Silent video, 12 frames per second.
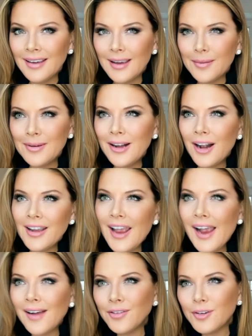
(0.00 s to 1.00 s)
I mean, on
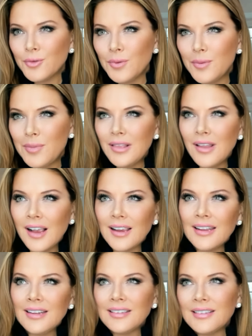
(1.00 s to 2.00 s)
average, we'd be
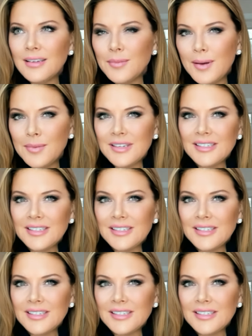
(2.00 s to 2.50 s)
lucky to see maybe